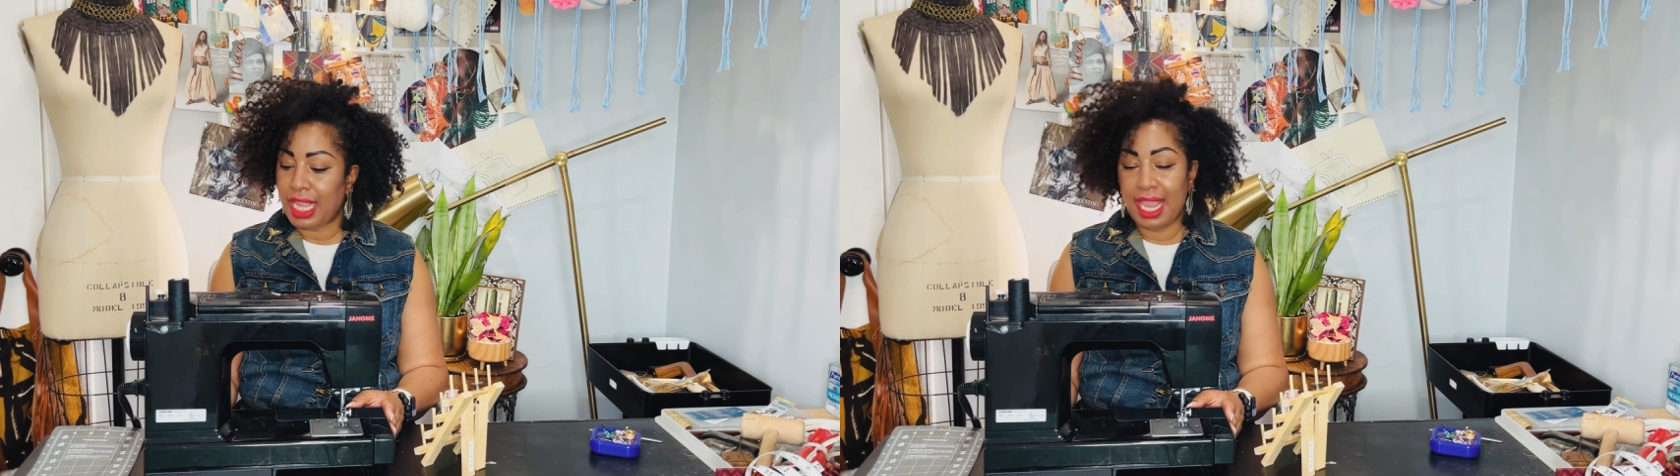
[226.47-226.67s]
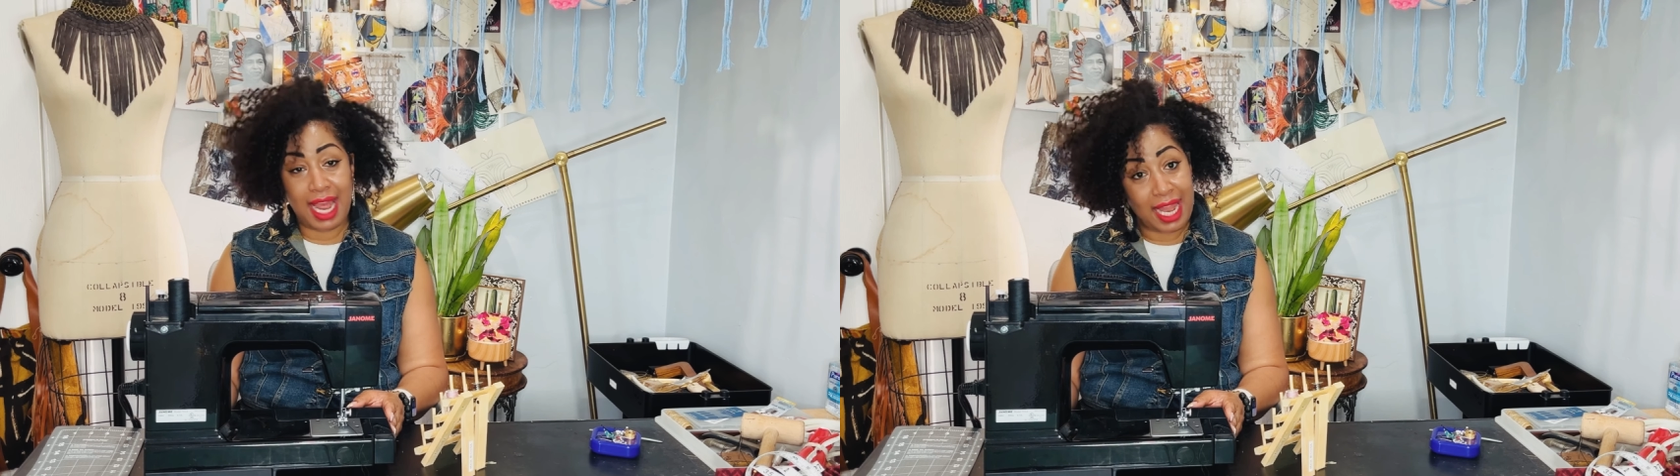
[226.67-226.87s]

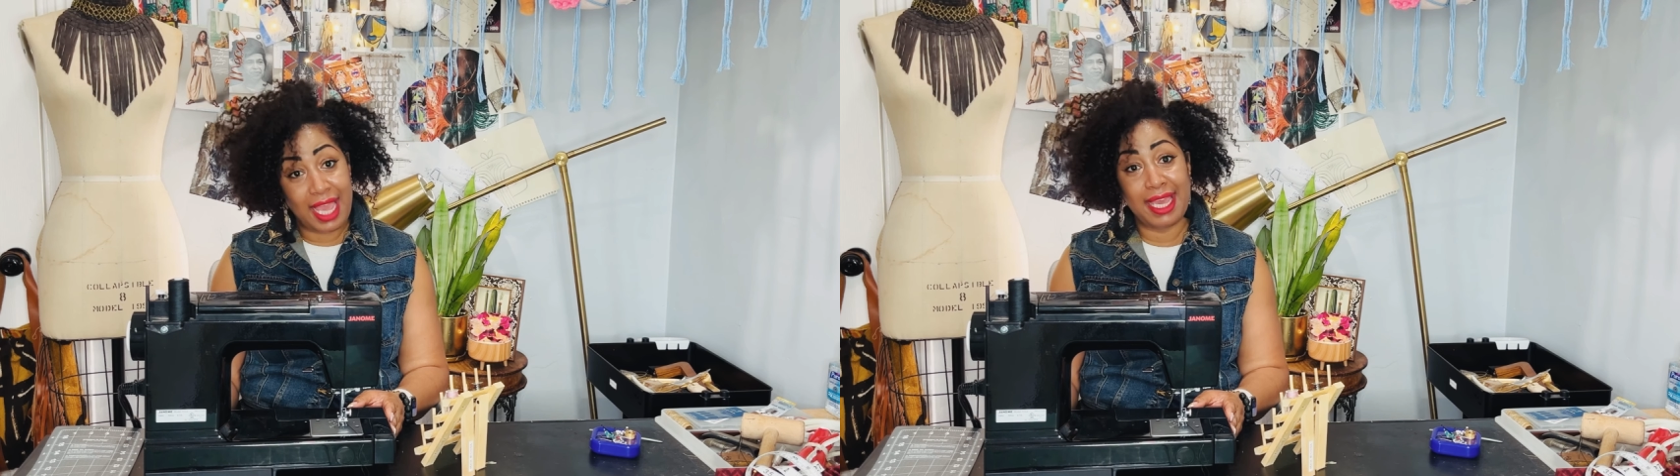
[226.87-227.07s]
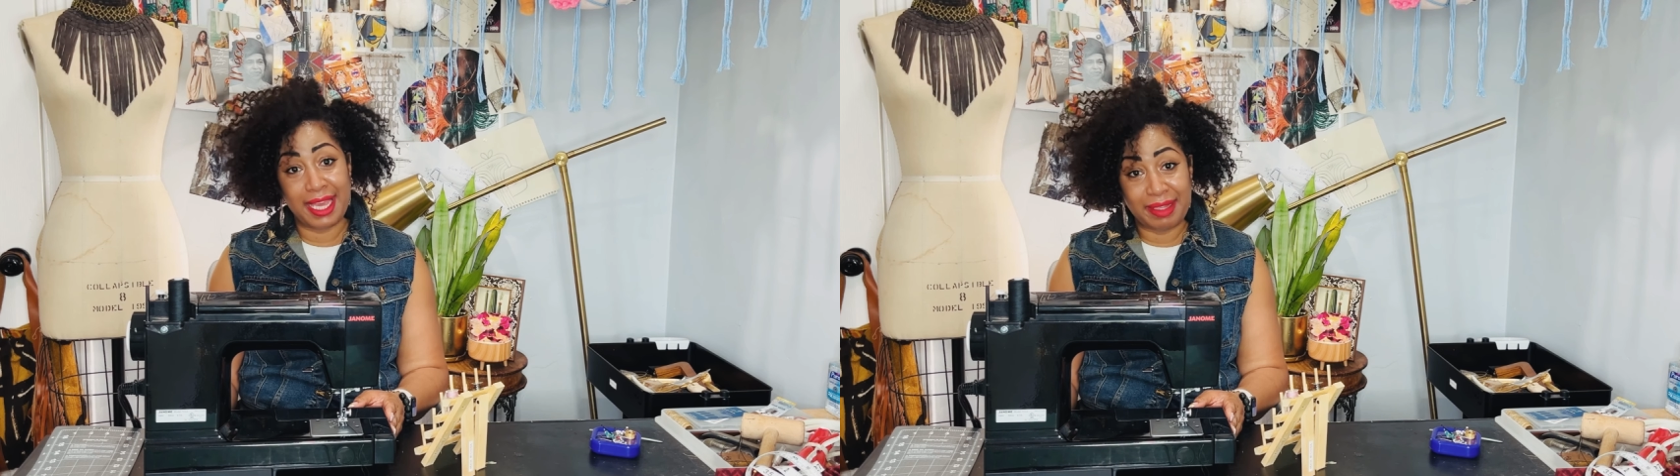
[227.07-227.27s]
And I
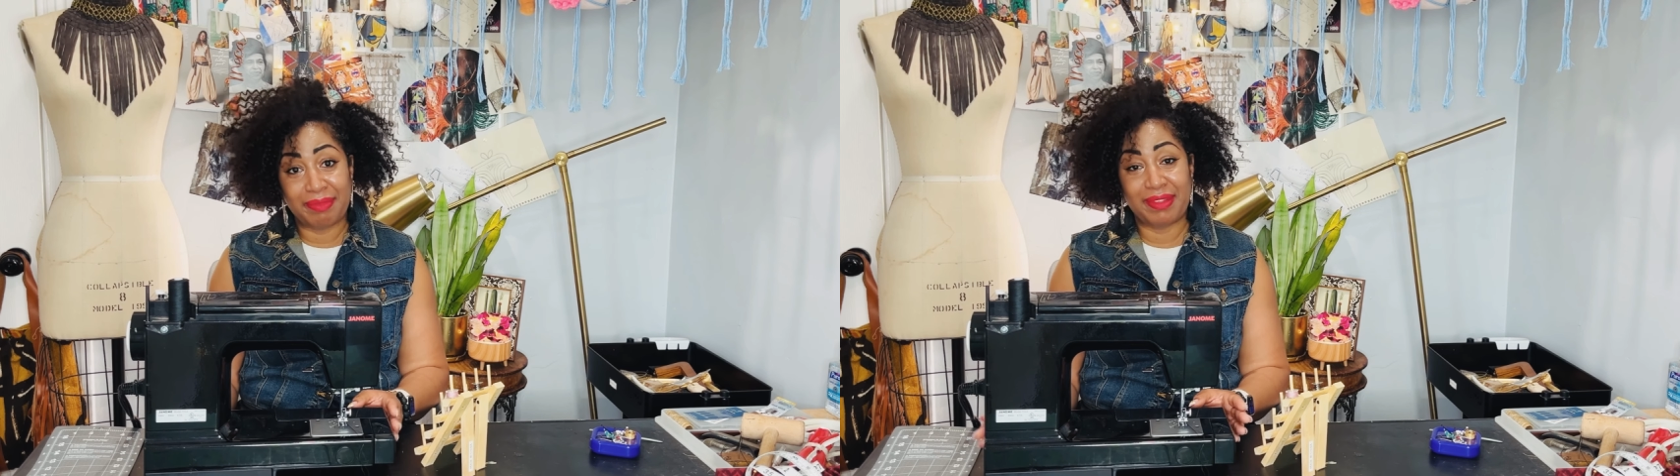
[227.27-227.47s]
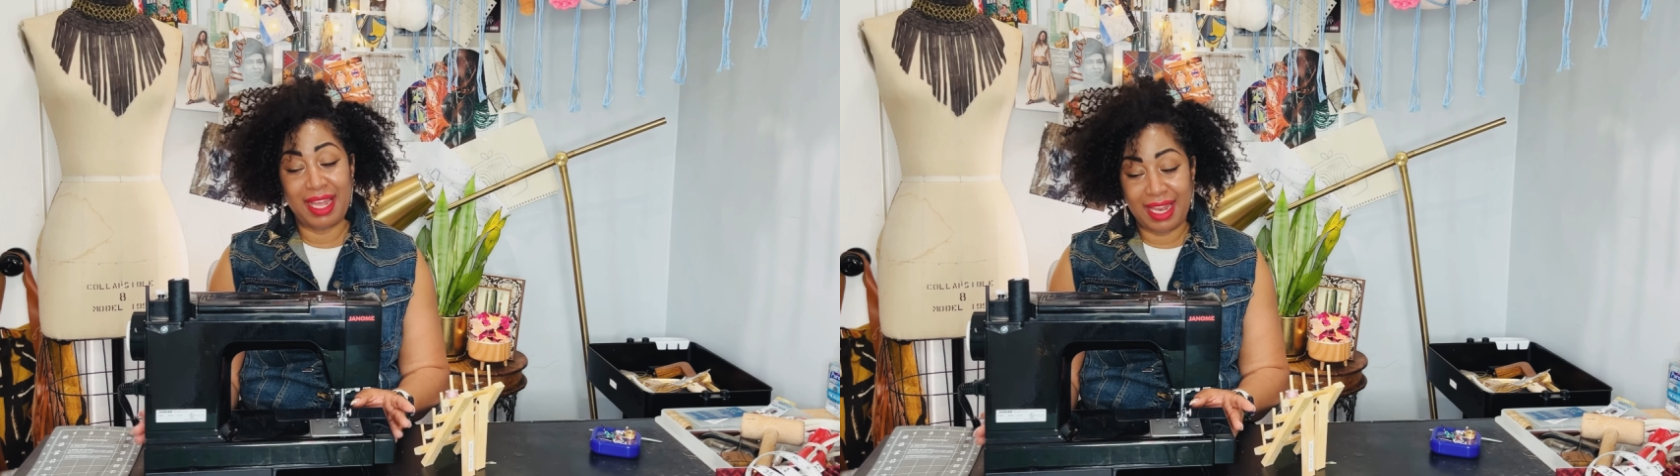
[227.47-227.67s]
like it.
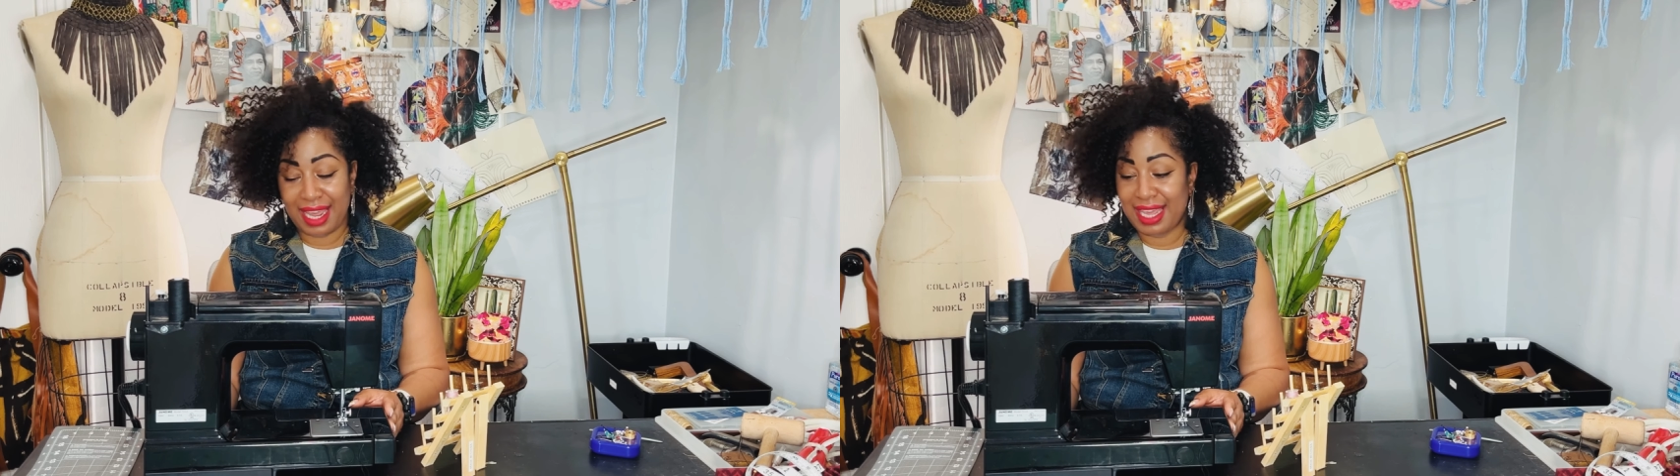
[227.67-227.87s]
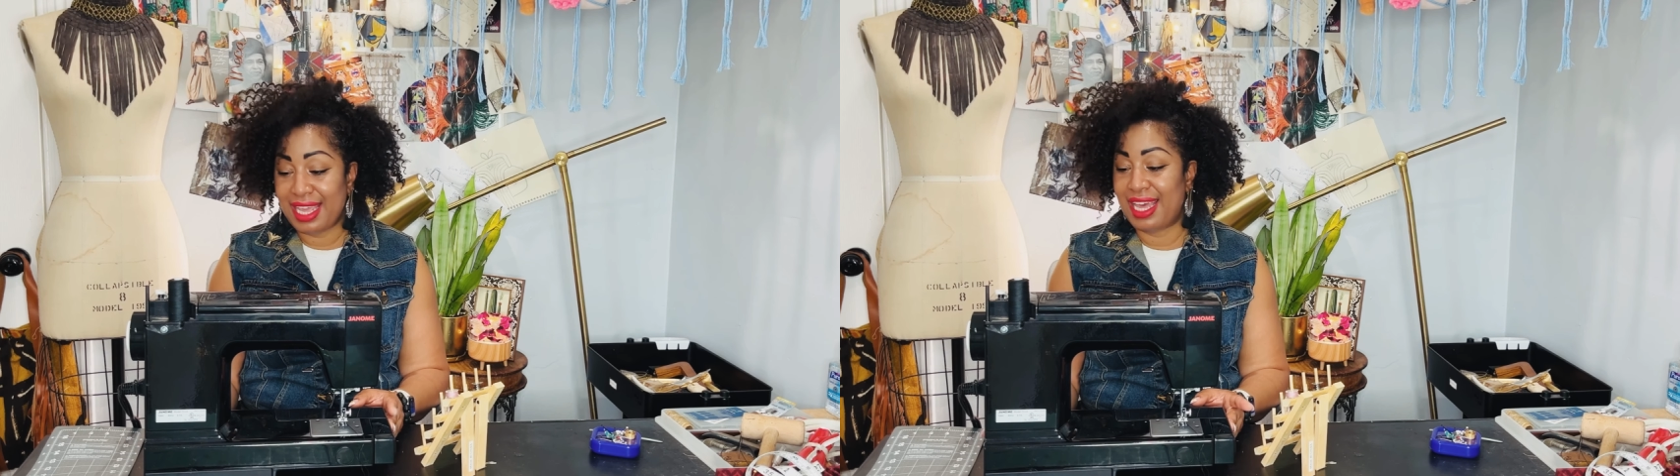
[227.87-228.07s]
I
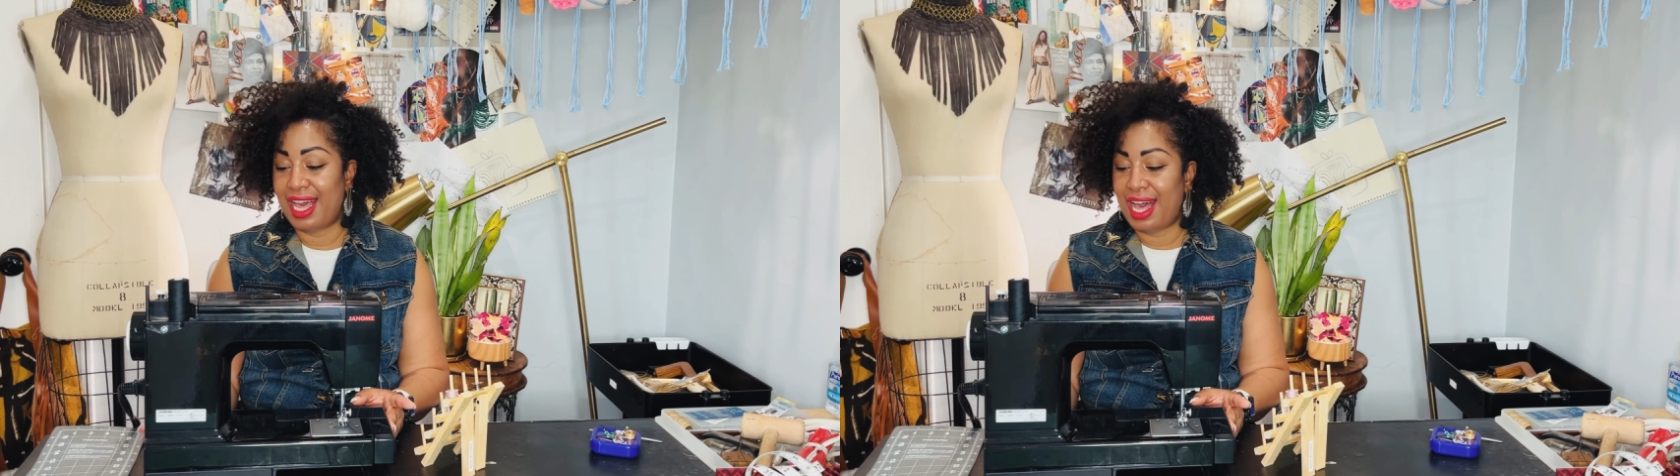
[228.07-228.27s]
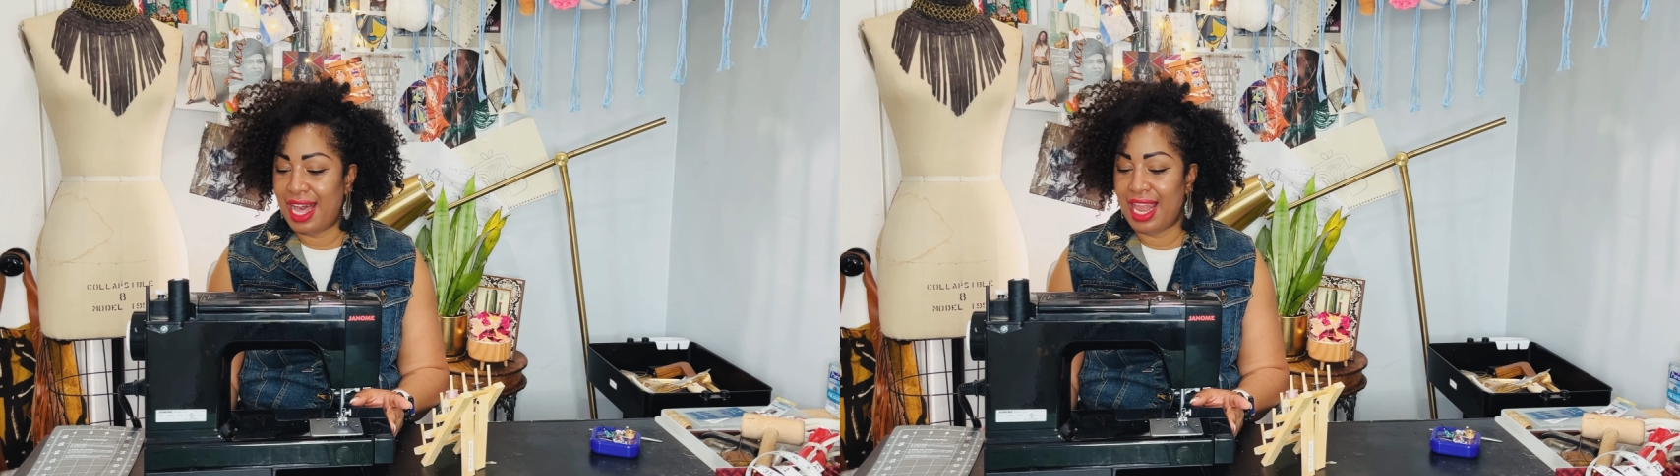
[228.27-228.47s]
like it
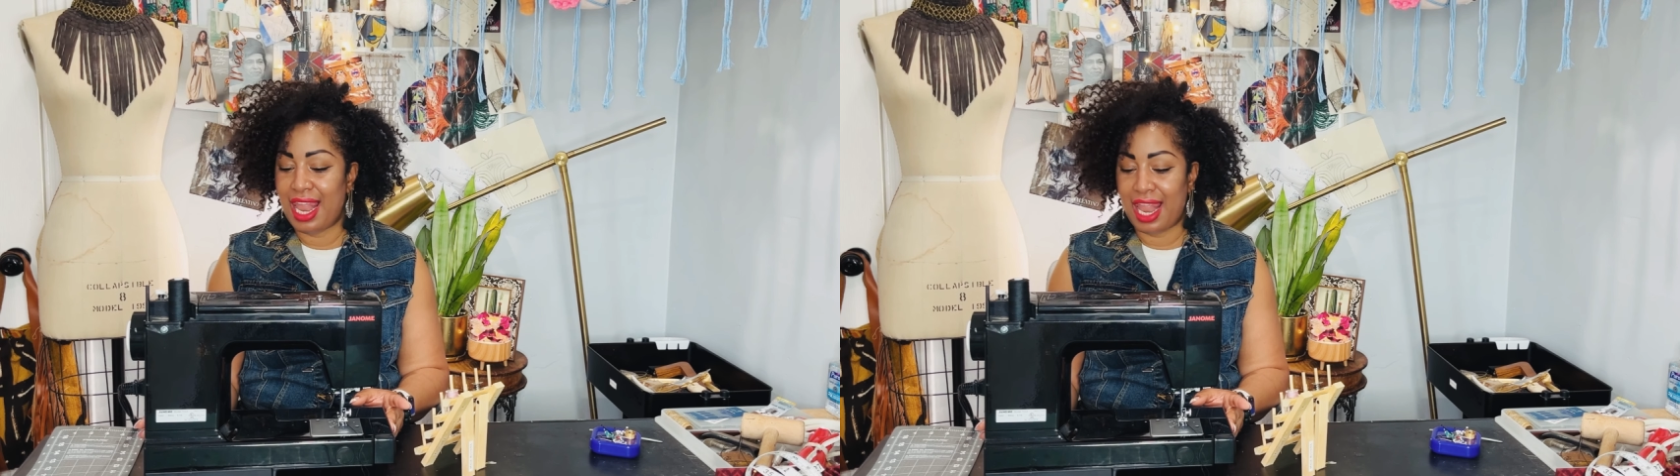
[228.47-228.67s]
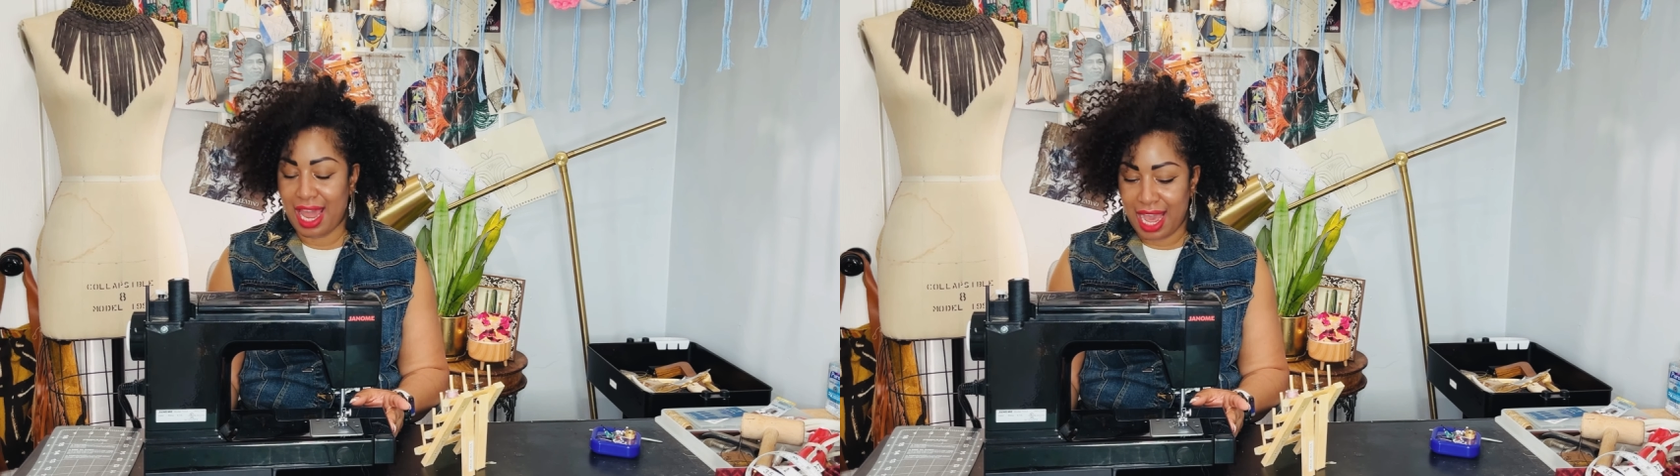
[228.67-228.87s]
a
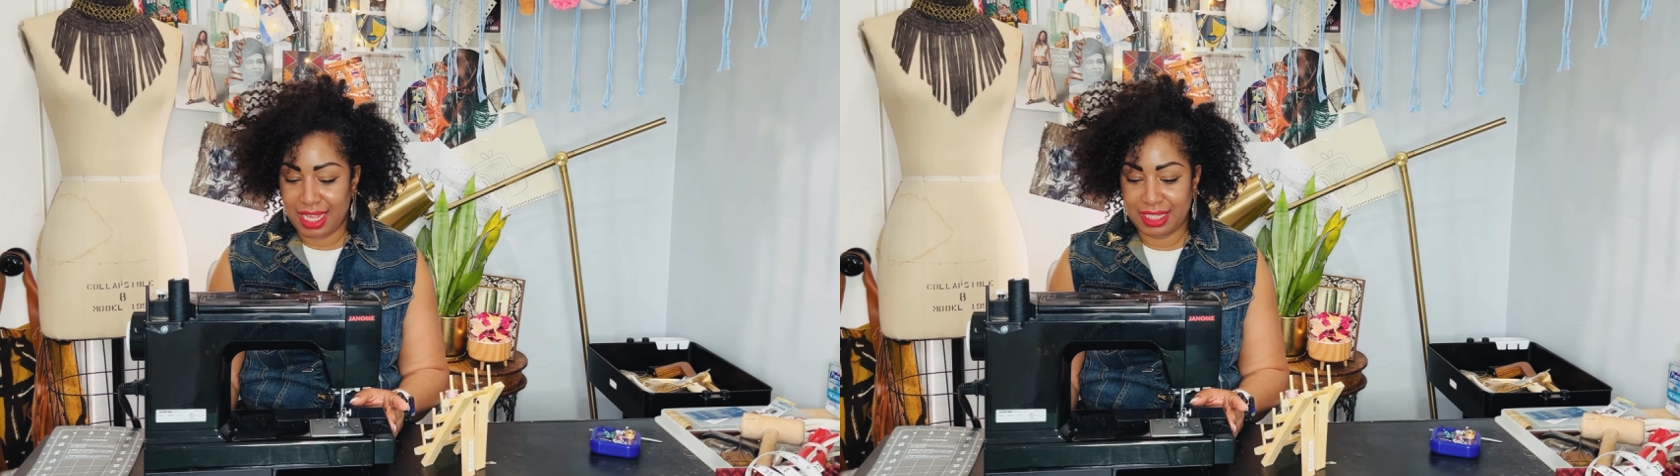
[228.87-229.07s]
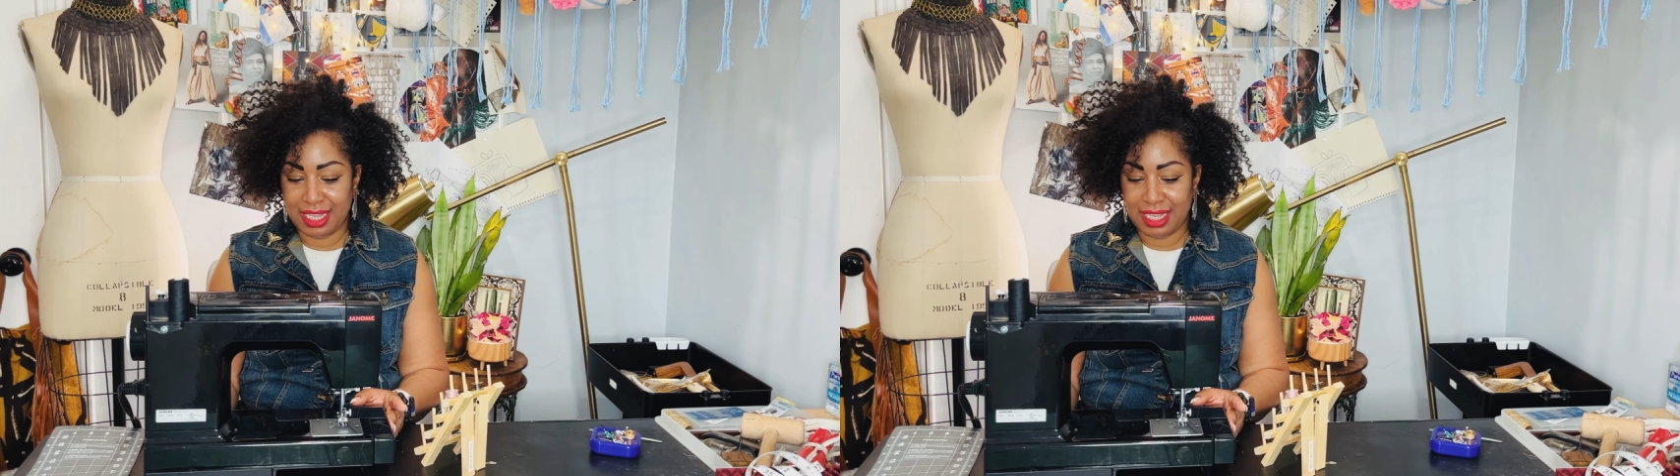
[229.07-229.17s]
lot.